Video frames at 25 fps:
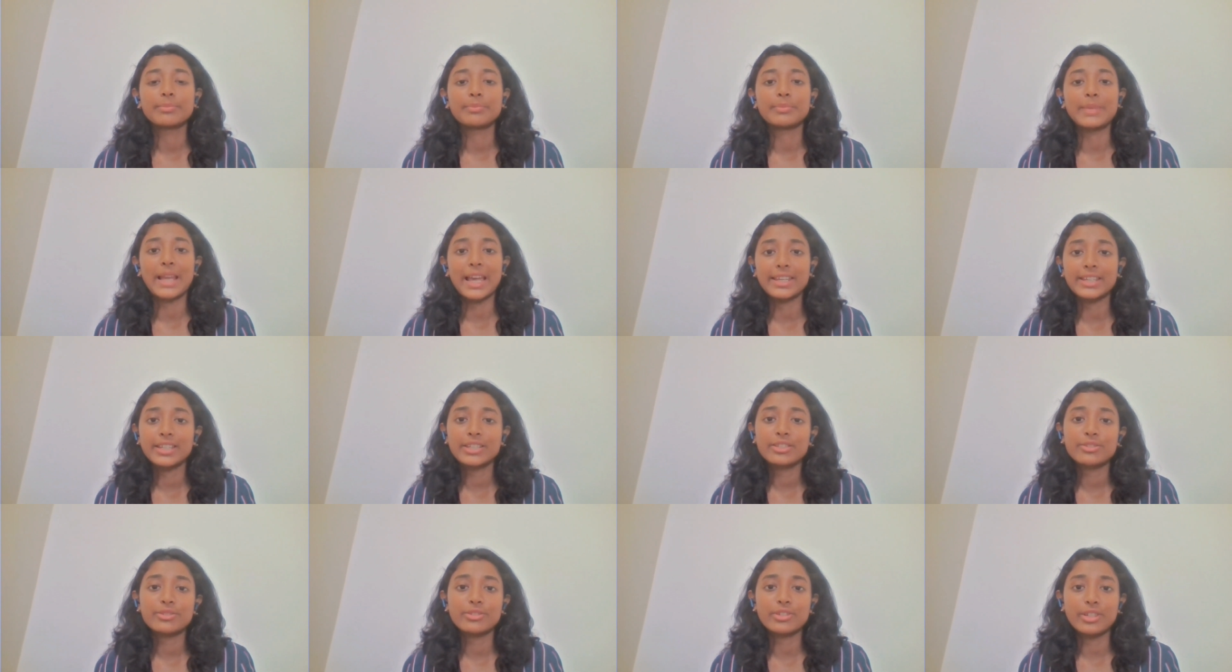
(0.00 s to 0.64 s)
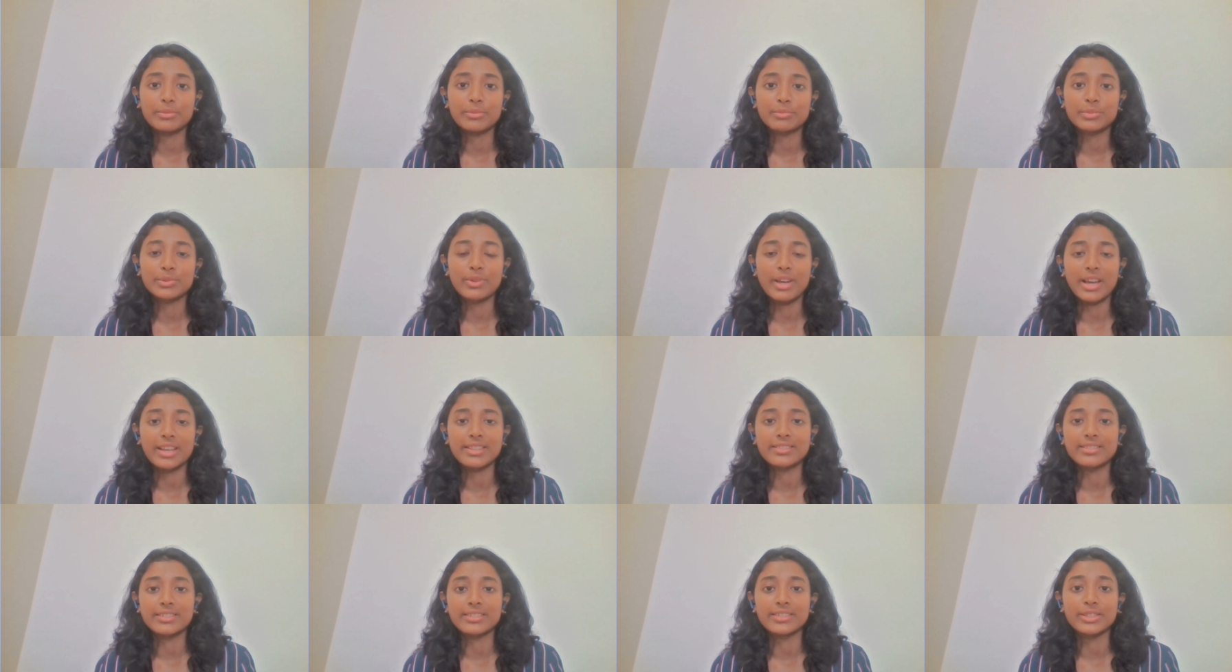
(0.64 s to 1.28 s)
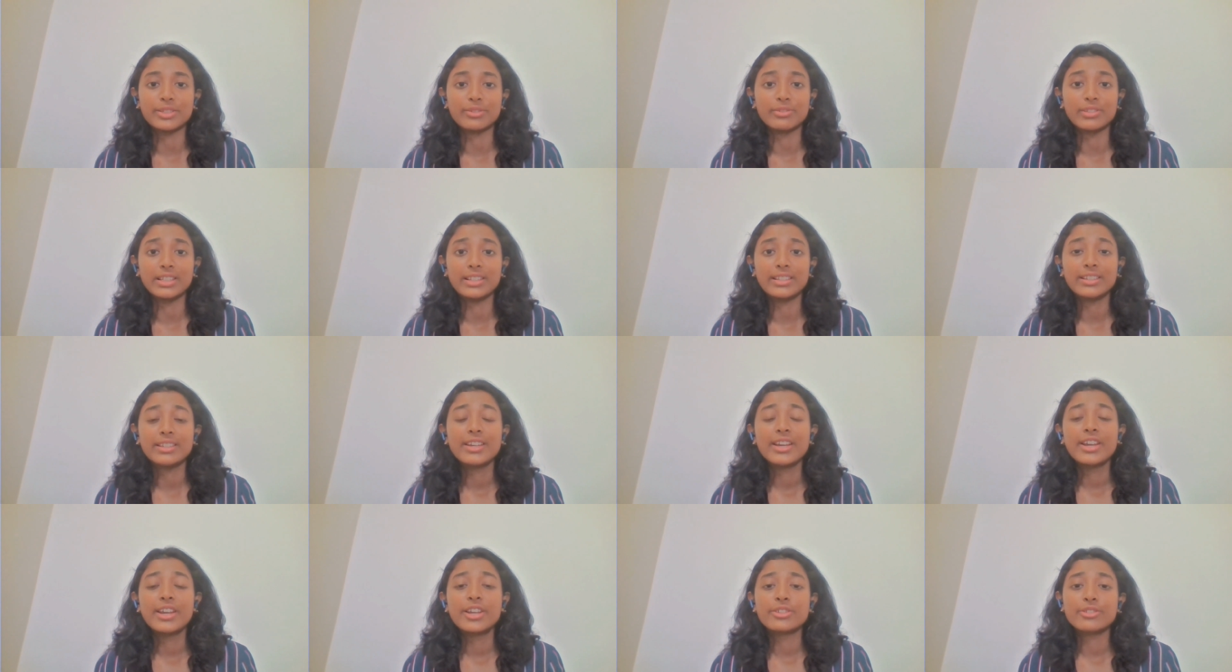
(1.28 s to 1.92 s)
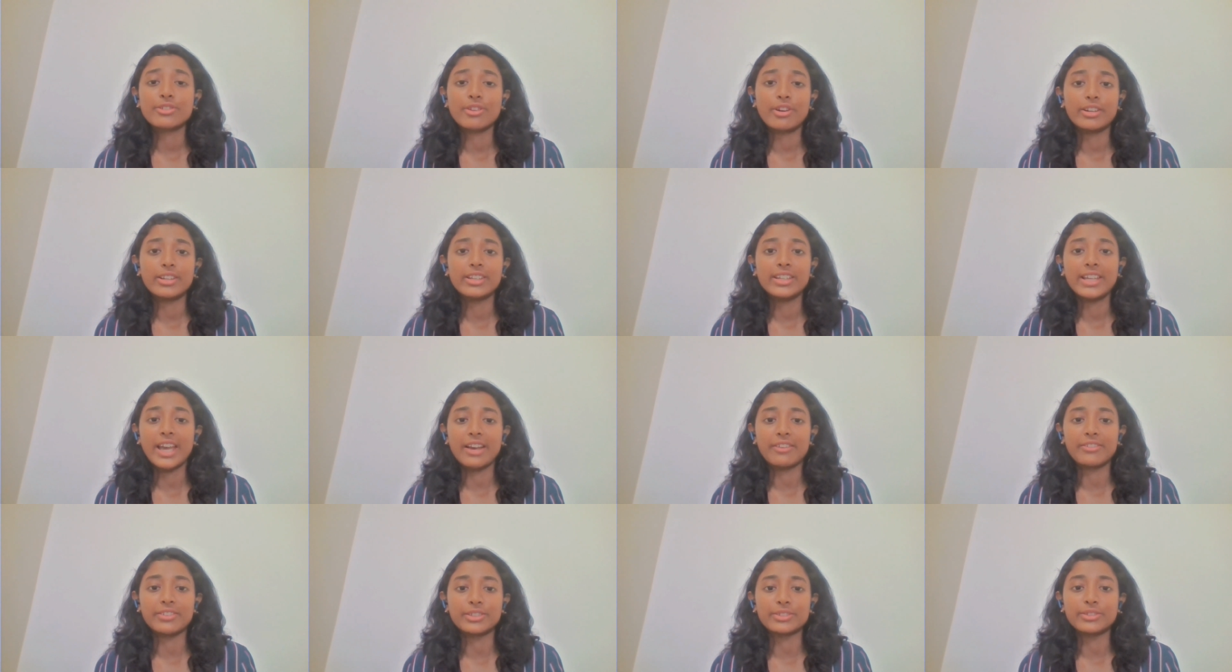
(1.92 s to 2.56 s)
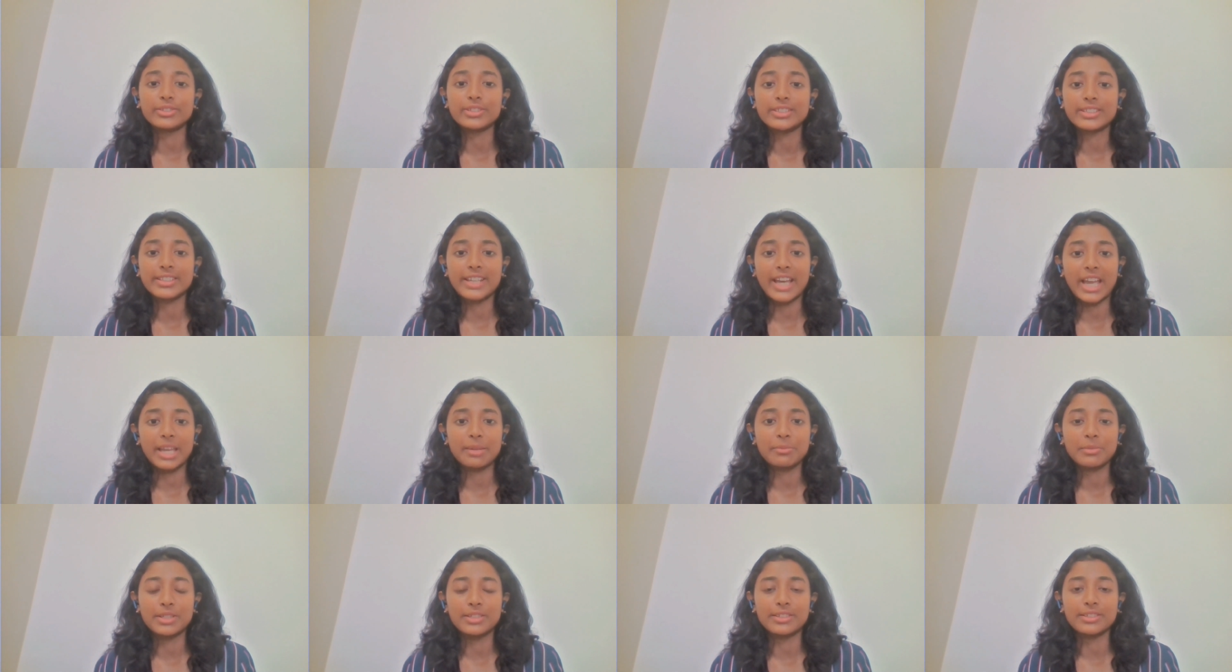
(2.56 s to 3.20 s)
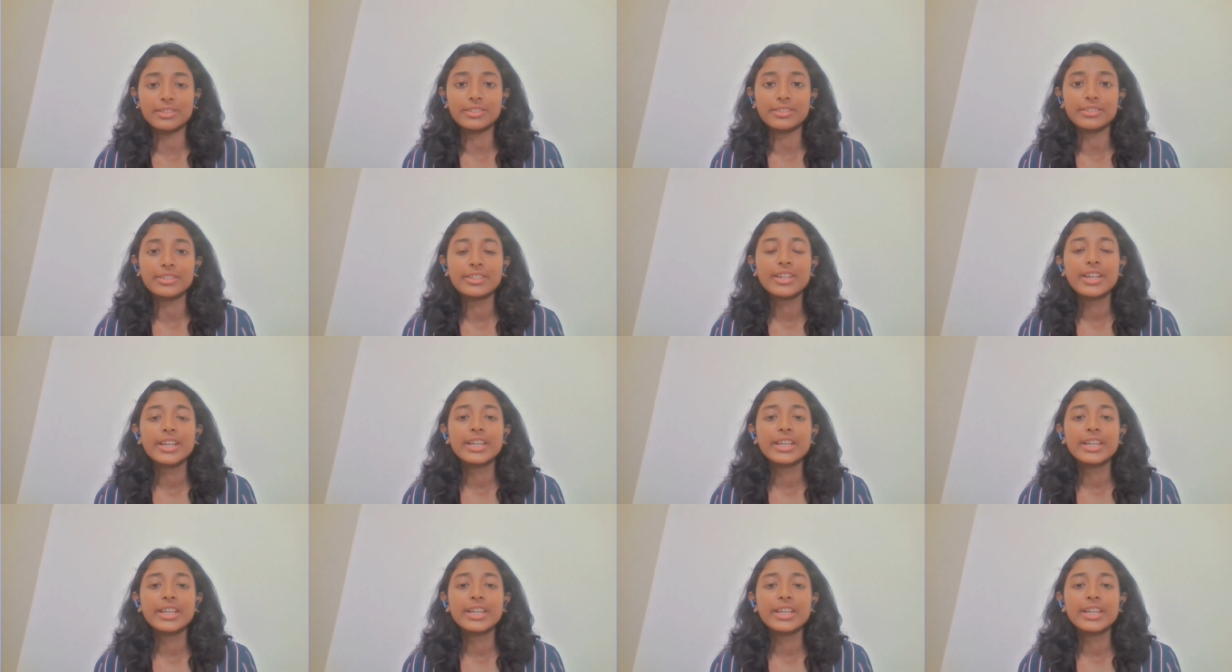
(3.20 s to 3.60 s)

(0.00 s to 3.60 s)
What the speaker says: planning to come to IISER, you'll surely have a good time here.